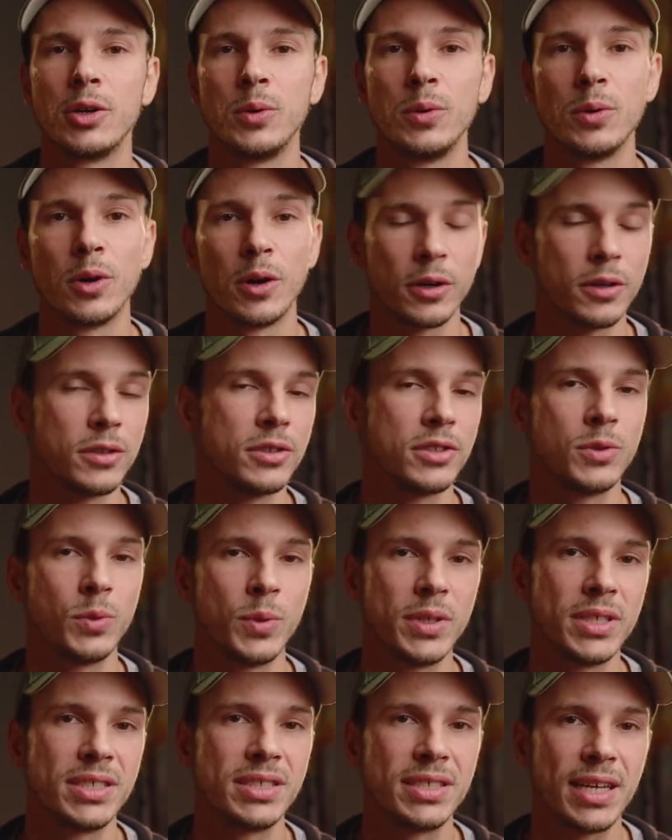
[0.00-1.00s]
Arca
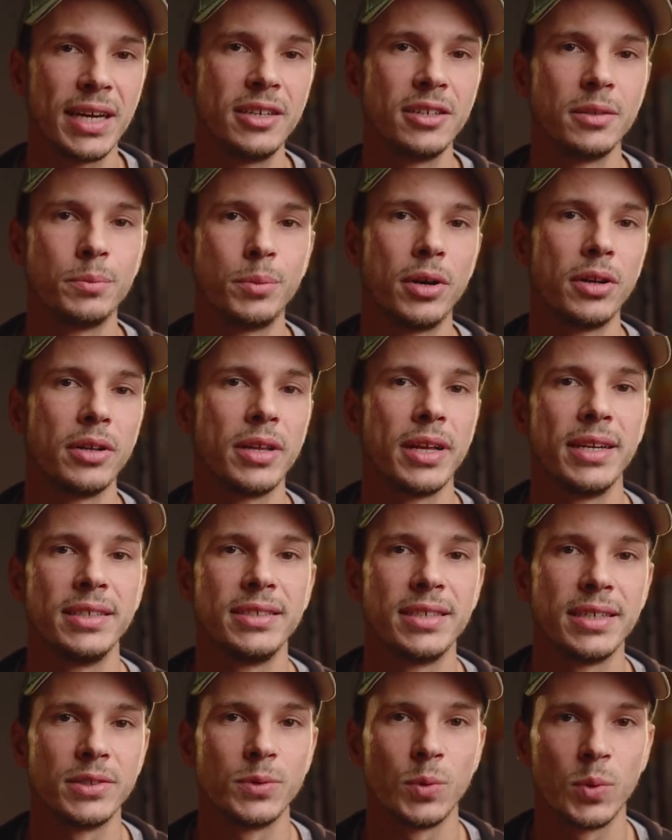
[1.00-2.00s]
Swiss style ball
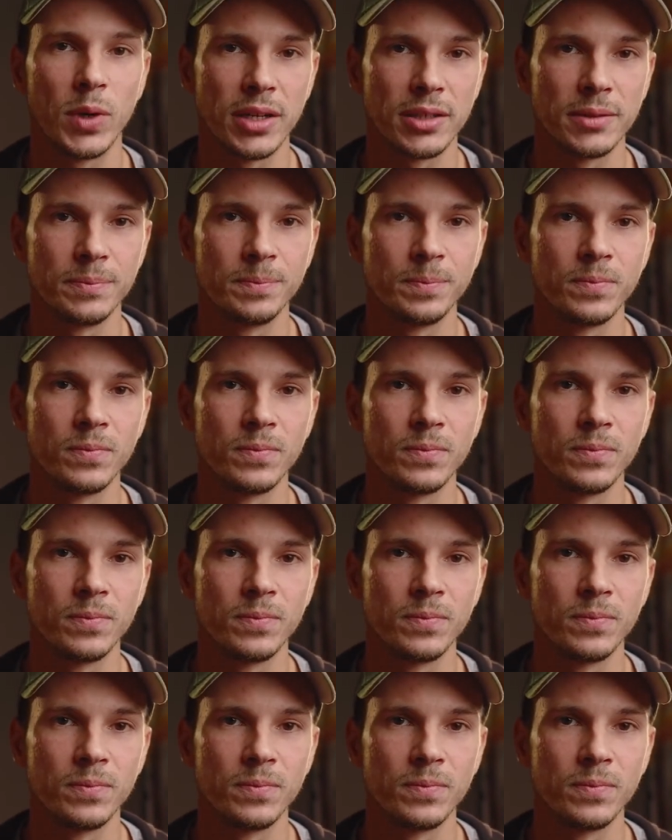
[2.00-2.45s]
heads as well.